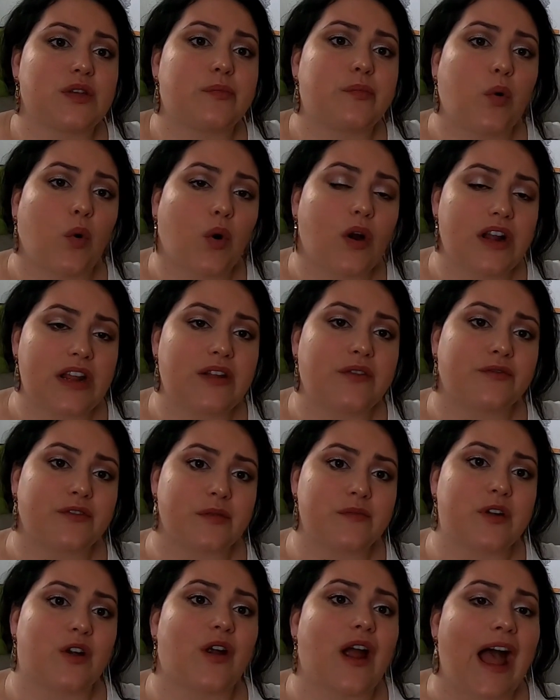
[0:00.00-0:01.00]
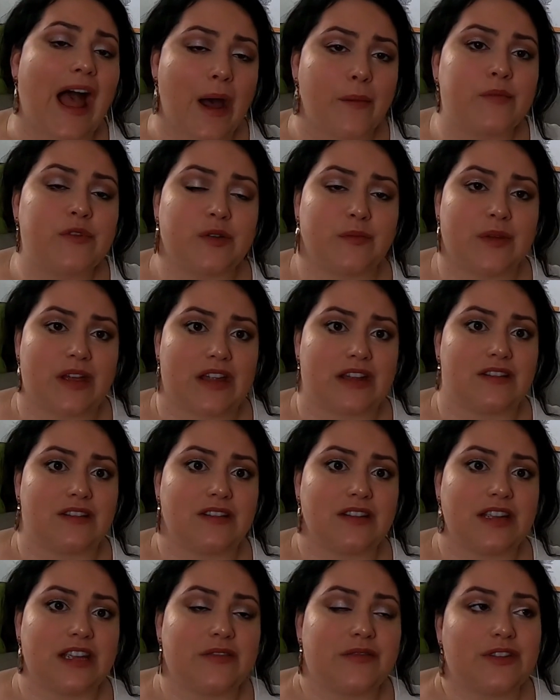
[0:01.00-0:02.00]
supporting from your abdomen,
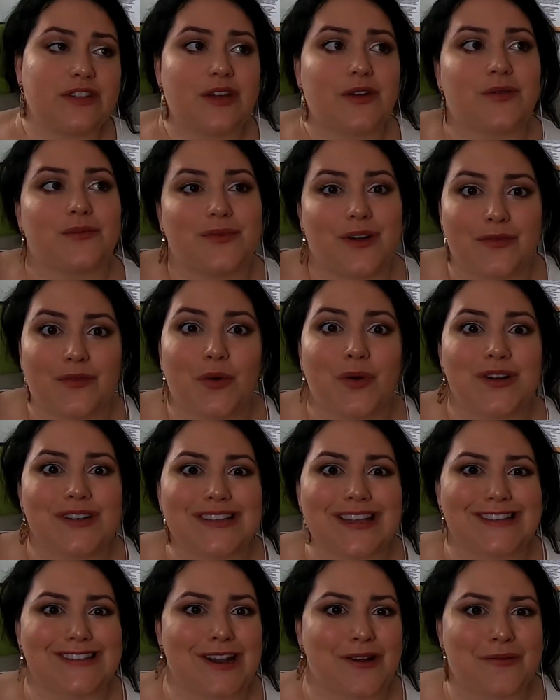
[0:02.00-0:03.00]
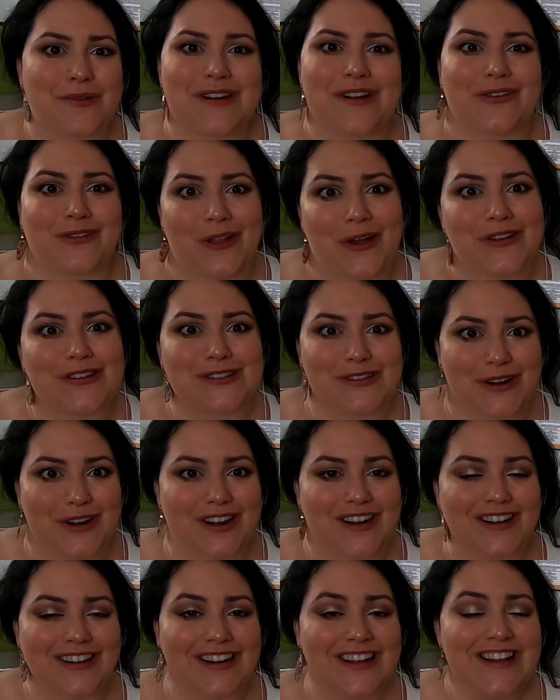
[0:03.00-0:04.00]
even though, of course, that's not where your lungs
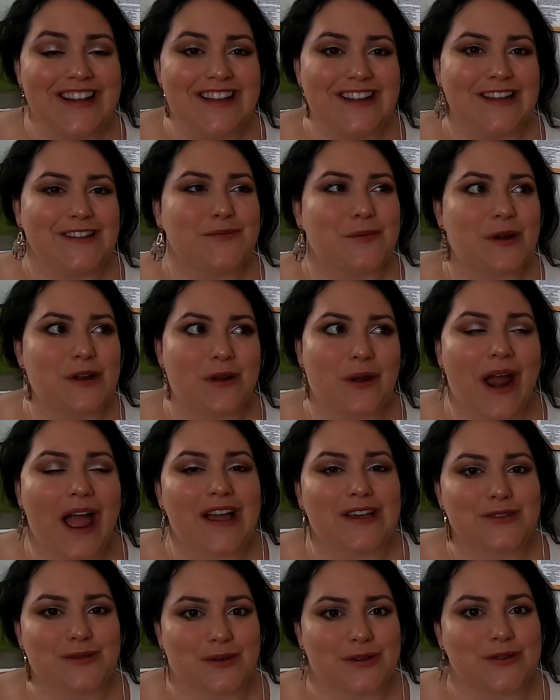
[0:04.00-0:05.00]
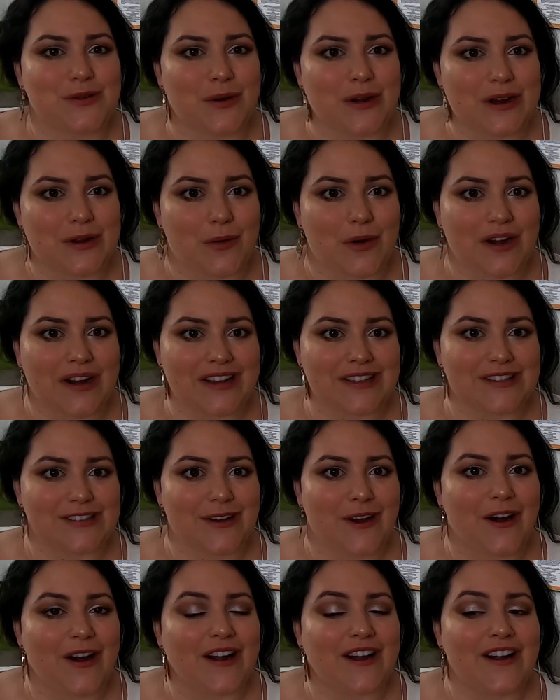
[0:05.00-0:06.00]
are. It's where your excretory organs
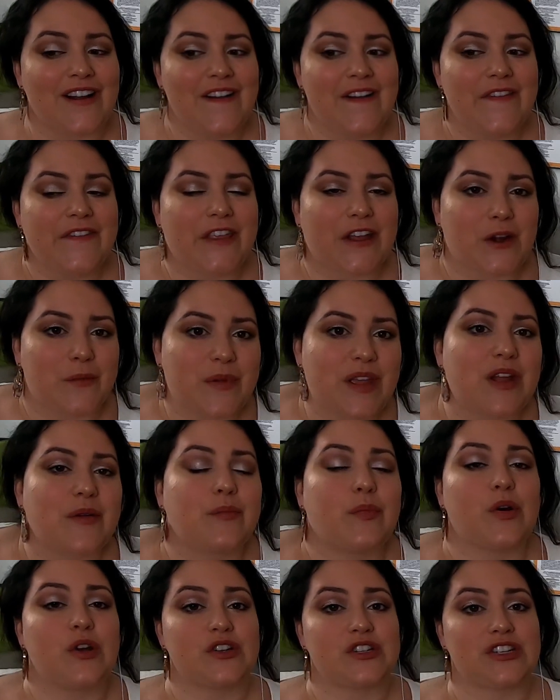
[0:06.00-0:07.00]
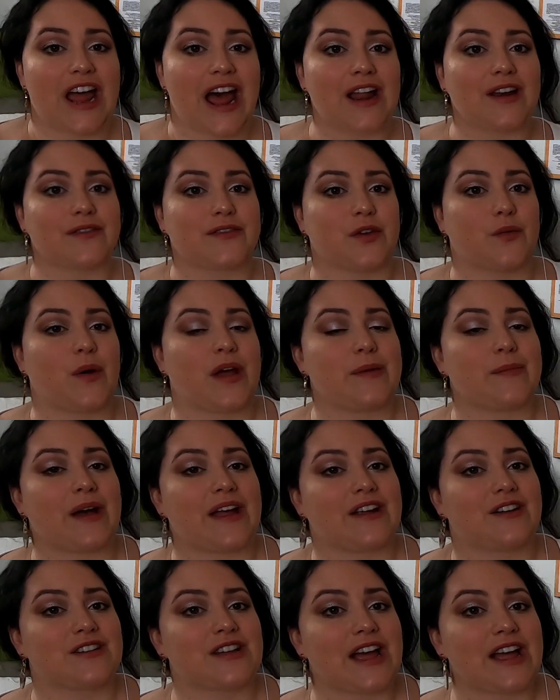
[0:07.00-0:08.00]
are that are being pushed out of the way
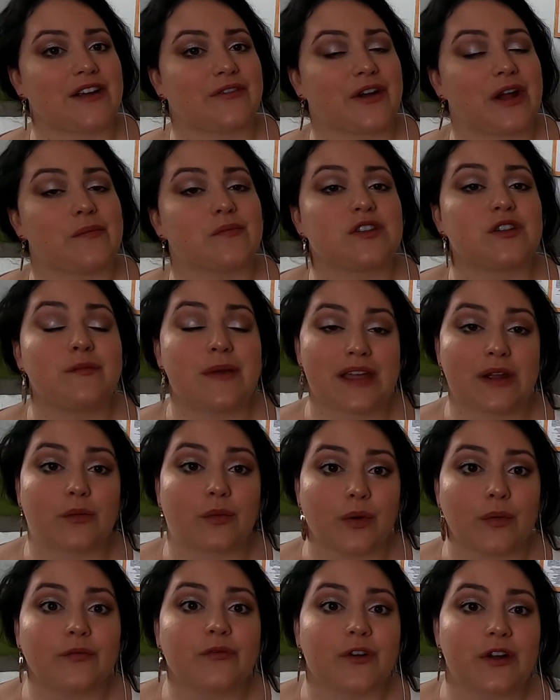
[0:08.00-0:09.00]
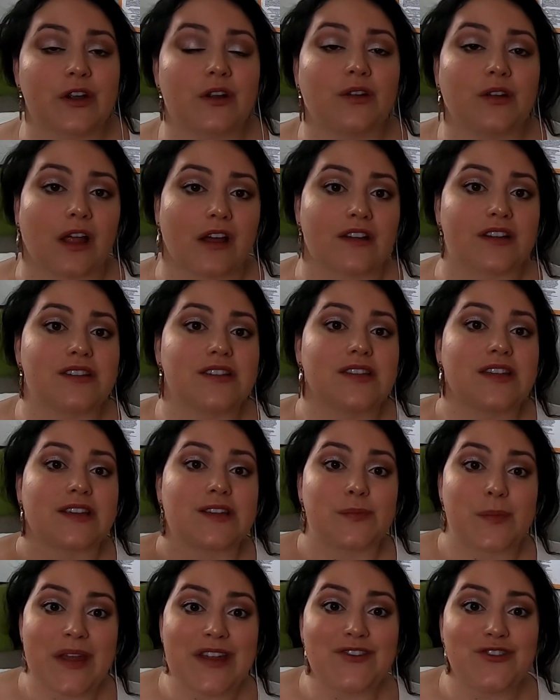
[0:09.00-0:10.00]
by your diaphragm to make room for your lungs
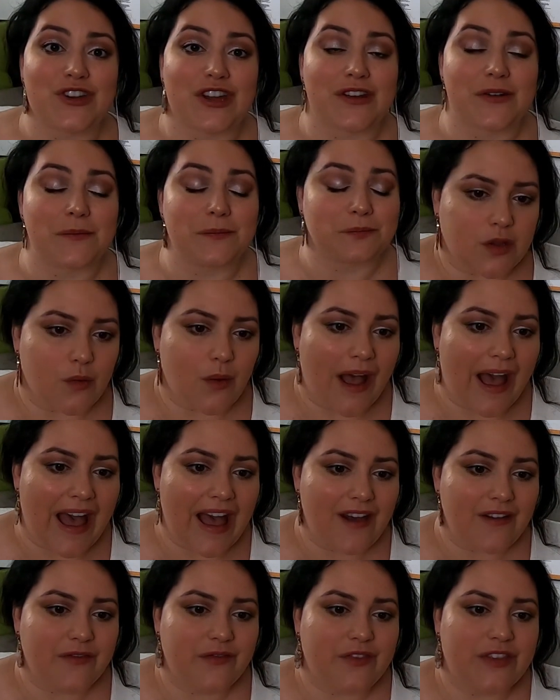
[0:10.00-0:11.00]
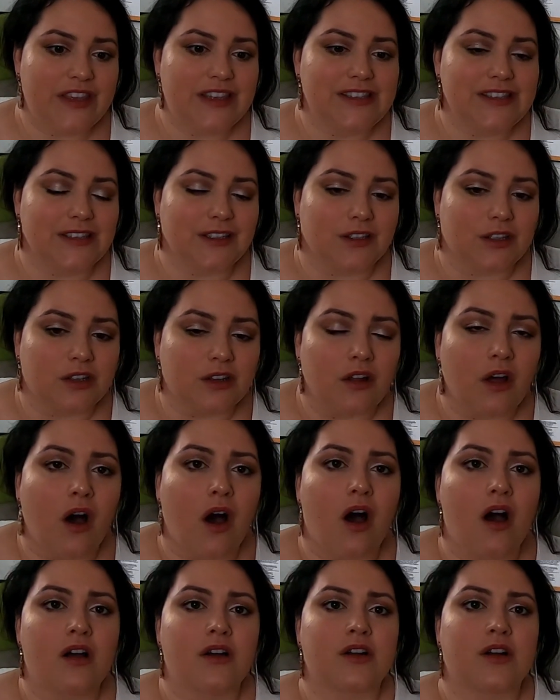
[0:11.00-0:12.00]
expansion. You have this
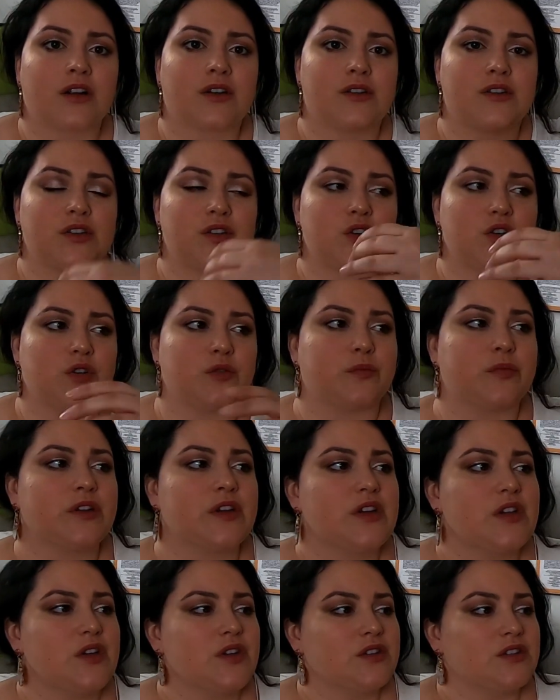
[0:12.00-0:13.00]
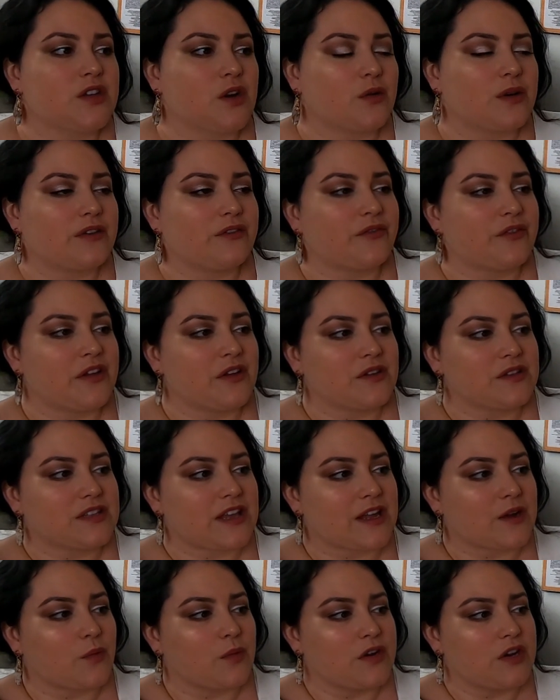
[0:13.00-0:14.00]
longer tube. So it feels
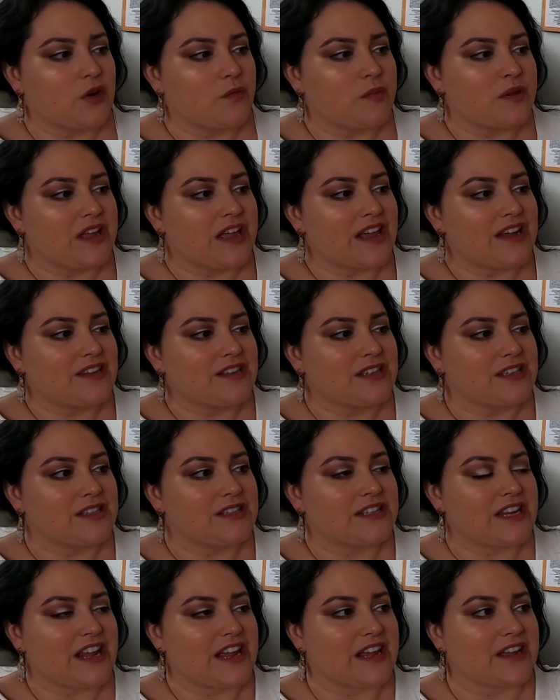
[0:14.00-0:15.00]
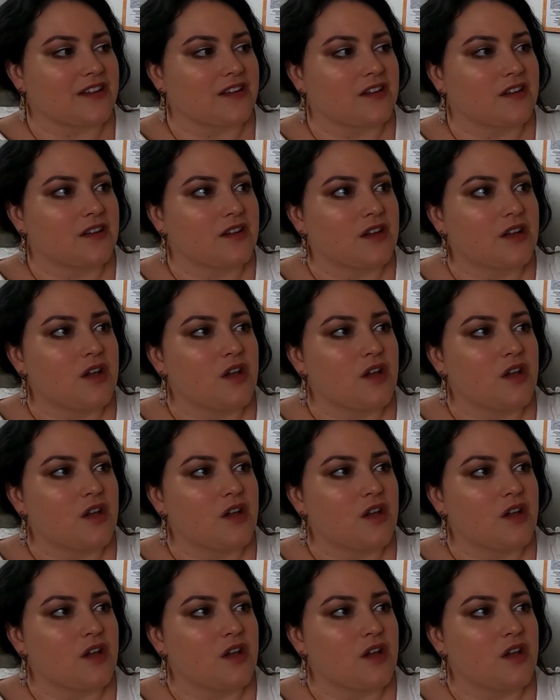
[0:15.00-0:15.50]
like when you begin to sing,